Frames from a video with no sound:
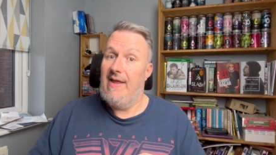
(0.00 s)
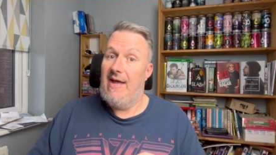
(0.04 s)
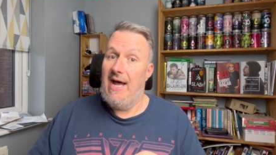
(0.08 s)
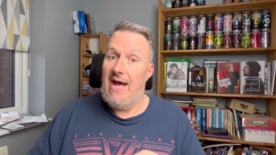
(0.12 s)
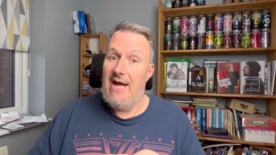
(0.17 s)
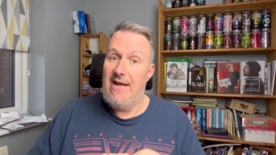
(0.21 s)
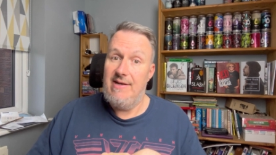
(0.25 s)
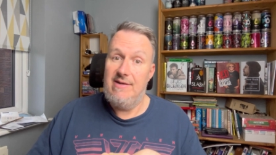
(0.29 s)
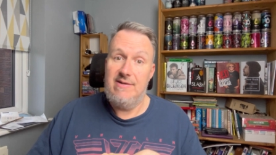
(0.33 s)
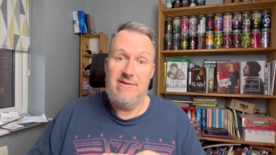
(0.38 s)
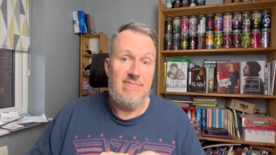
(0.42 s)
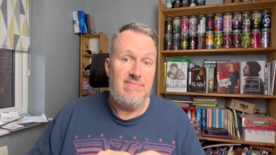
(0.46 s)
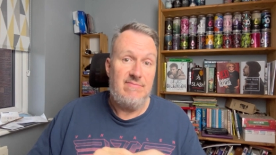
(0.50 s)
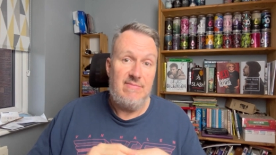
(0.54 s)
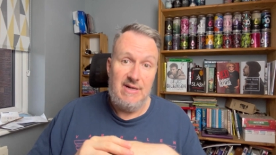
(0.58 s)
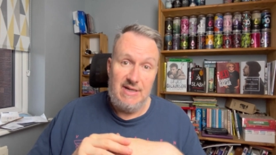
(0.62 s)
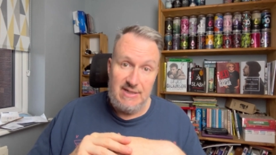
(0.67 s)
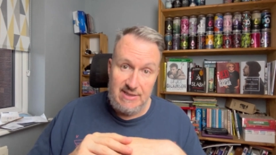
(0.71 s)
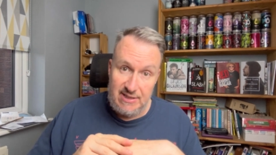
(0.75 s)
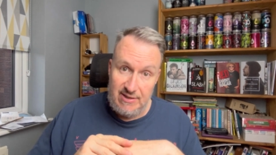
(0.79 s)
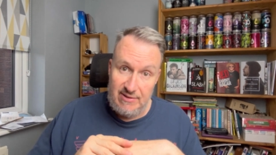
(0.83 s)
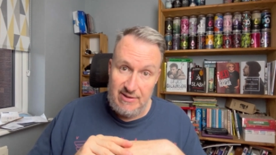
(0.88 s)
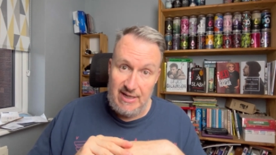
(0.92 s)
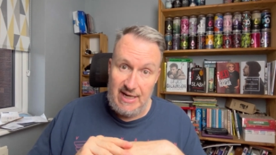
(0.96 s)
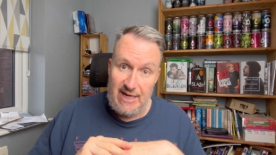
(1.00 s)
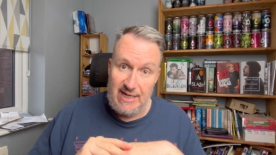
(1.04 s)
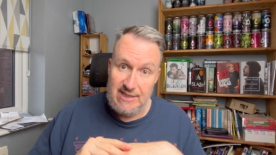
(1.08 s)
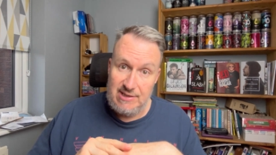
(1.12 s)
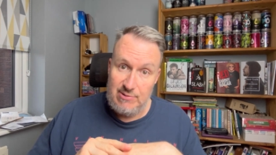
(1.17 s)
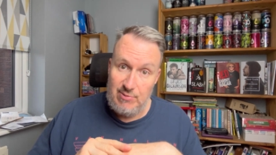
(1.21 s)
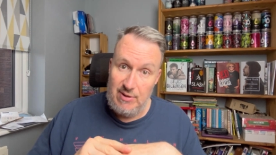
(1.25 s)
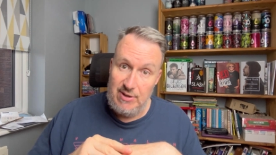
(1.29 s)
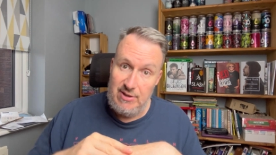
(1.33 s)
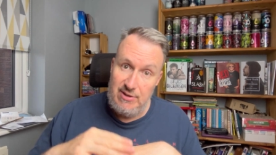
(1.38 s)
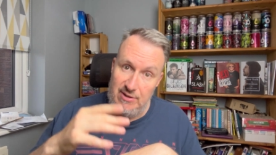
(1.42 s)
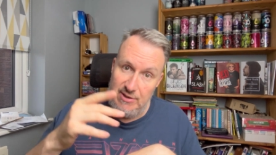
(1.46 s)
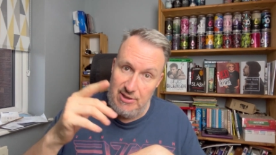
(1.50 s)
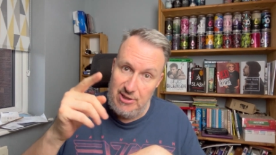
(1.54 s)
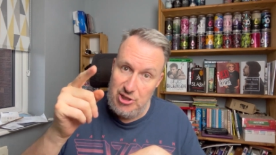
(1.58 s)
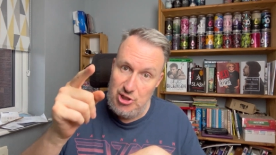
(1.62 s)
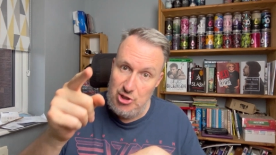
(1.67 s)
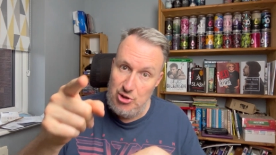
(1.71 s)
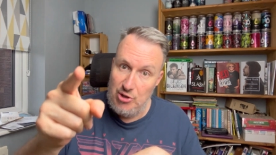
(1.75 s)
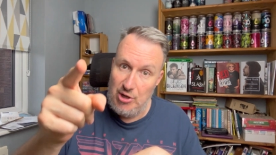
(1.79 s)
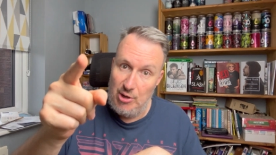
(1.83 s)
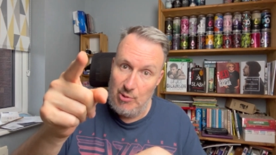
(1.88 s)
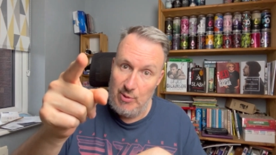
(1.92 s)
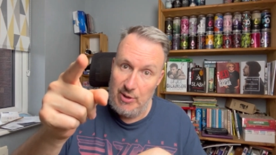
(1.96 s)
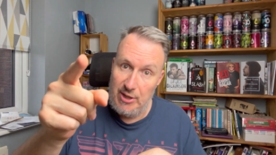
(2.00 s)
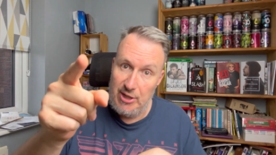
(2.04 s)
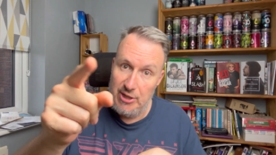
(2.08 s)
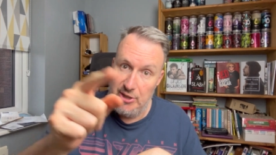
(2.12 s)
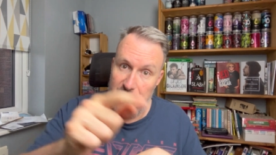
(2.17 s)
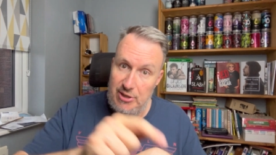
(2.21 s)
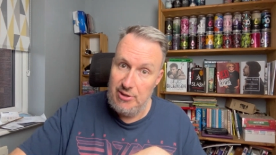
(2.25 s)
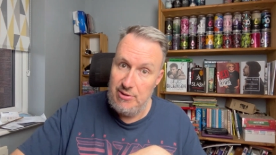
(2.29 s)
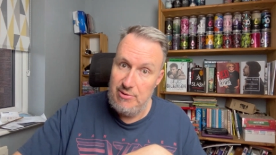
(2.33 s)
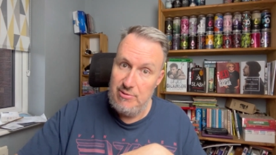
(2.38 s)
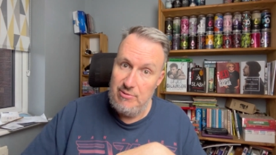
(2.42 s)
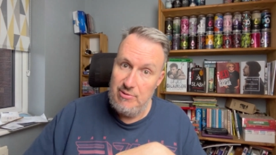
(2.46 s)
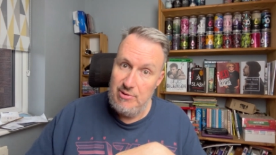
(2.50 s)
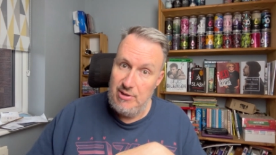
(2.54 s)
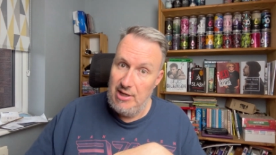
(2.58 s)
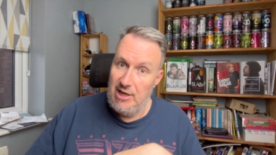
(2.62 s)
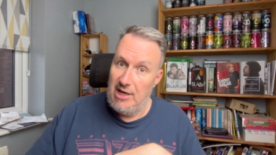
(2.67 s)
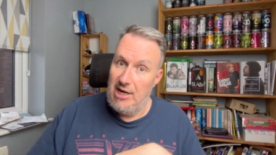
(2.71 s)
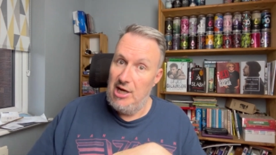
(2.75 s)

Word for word: And until the next one, you know what we are going to do.